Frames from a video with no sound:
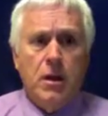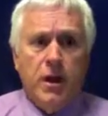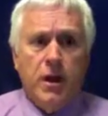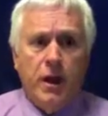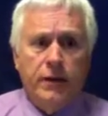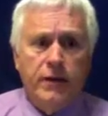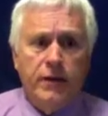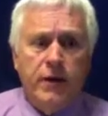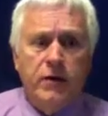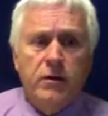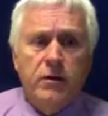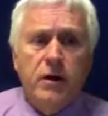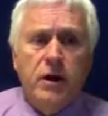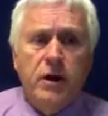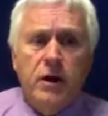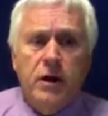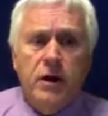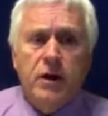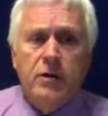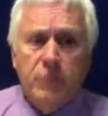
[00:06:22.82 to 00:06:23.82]
And then
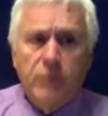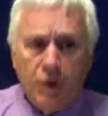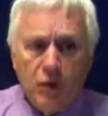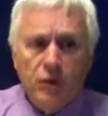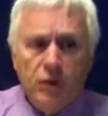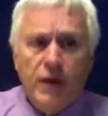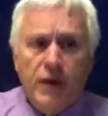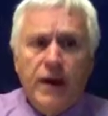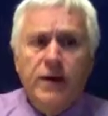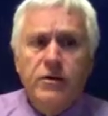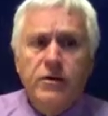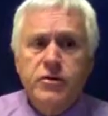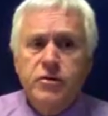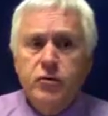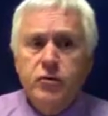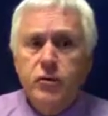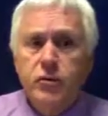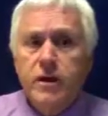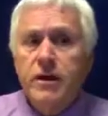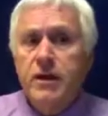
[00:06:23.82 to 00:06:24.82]
below that is
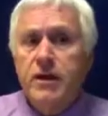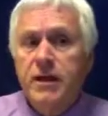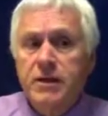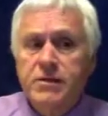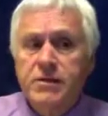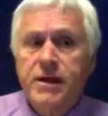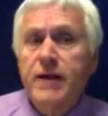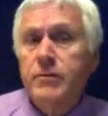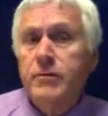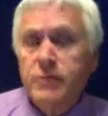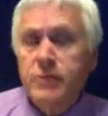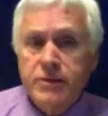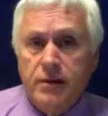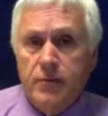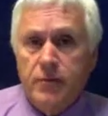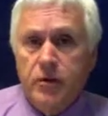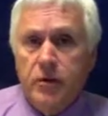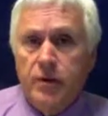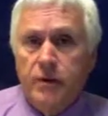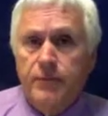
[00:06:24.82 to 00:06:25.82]
the written exam
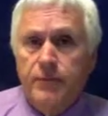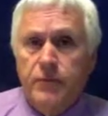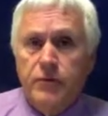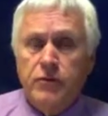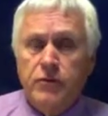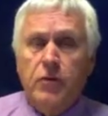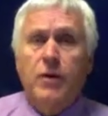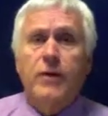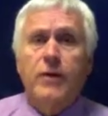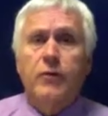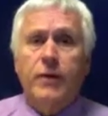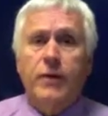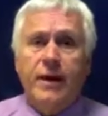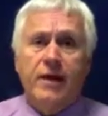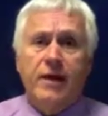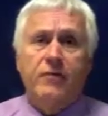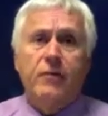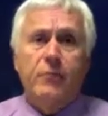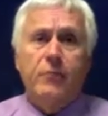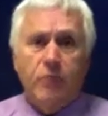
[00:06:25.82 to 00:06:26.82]
seminar. So we
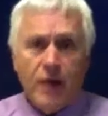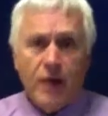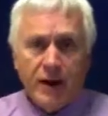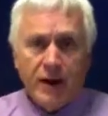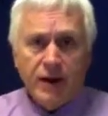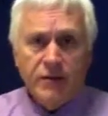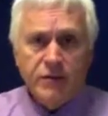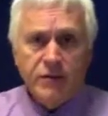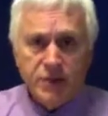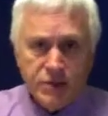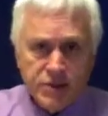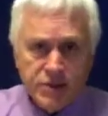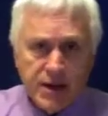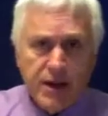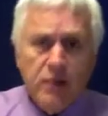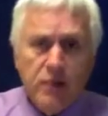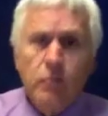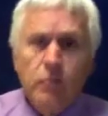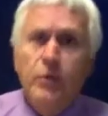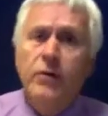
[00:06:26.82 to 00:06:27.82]
have a practice
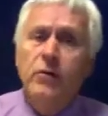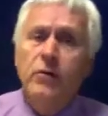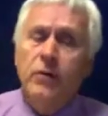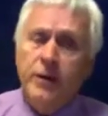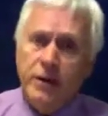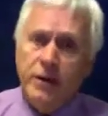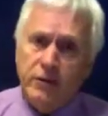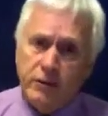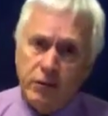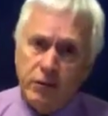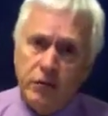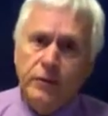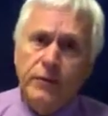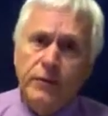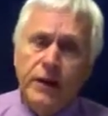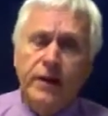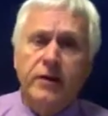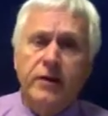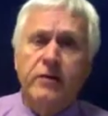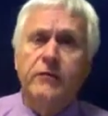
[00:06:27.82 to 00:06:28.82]
exam we will give you
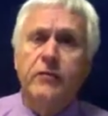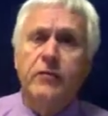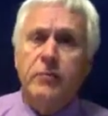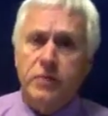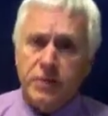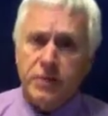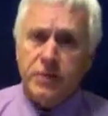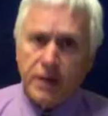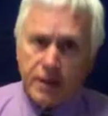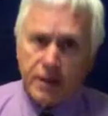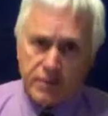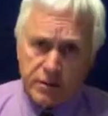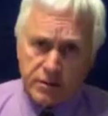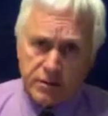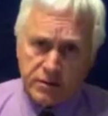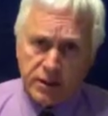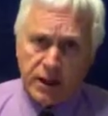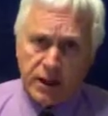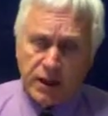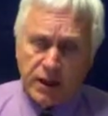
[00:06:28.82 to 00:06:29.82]
and give you time to
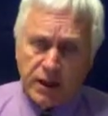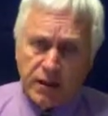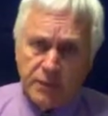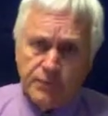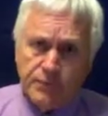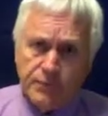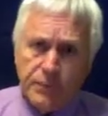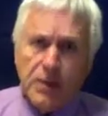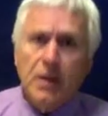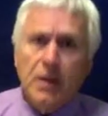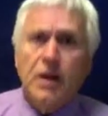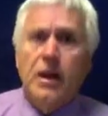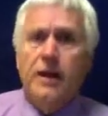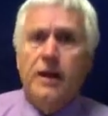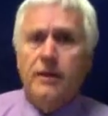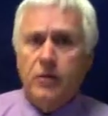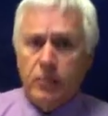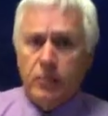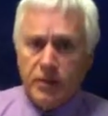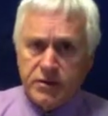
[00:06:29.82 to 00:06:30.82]
take it. And
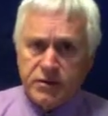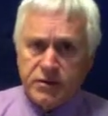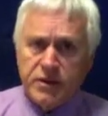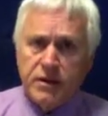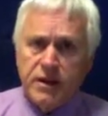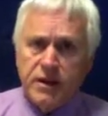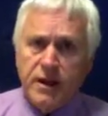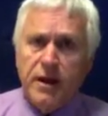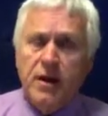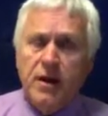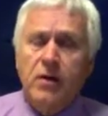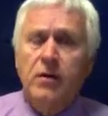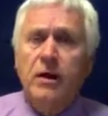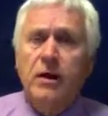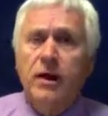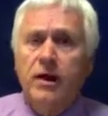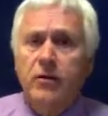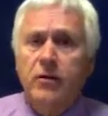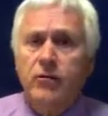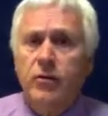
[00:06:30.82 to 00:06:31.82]
then we sit down
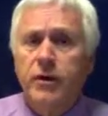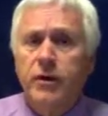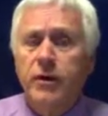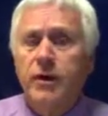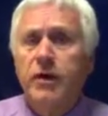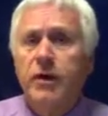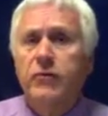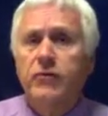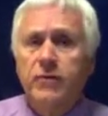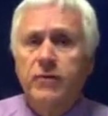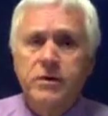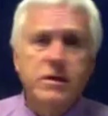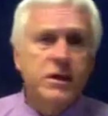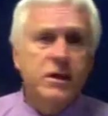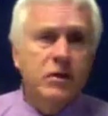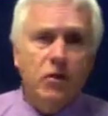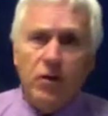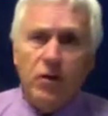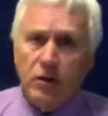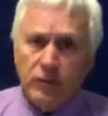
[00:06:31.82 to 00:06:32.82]
and we
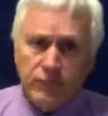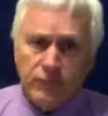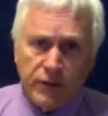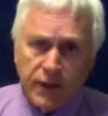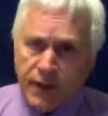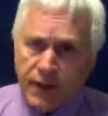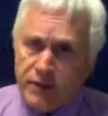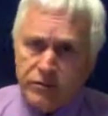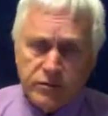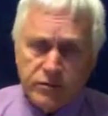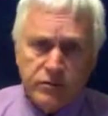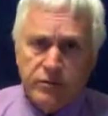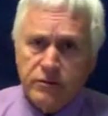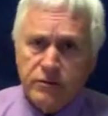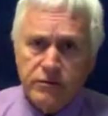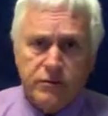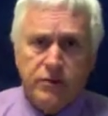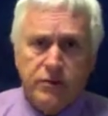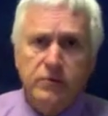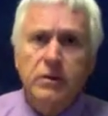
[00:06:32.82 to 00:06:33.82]
critique all of the
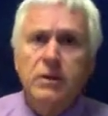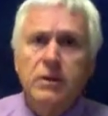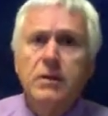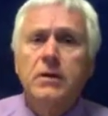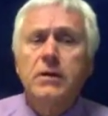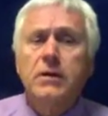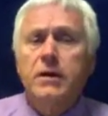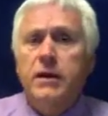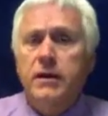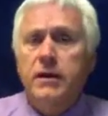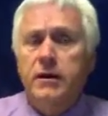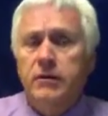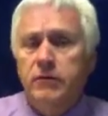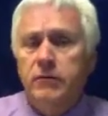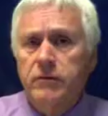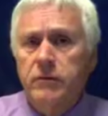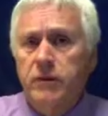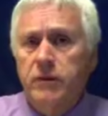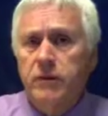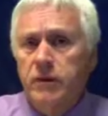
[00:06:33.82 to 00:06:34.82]
answers and
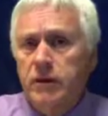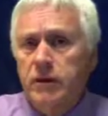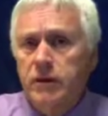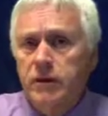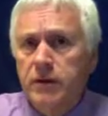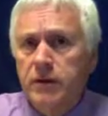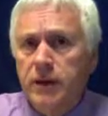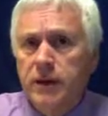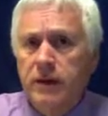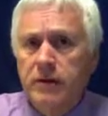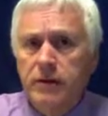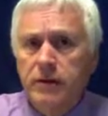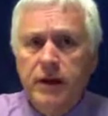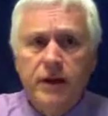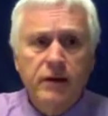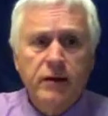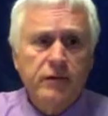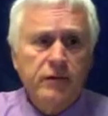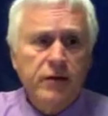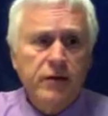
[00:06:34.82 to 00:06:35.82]
kind
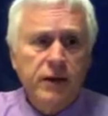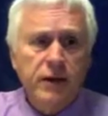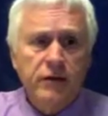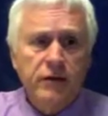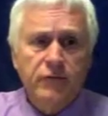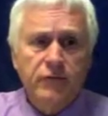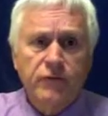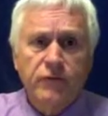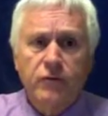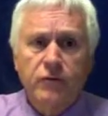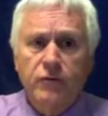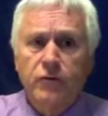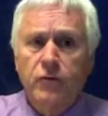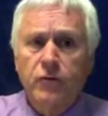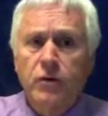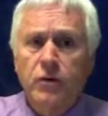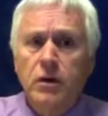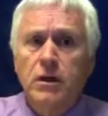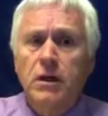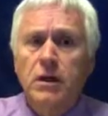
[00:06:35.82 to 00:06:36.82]
of get a feel
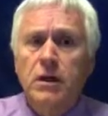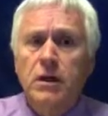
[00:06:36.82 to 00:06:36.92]
for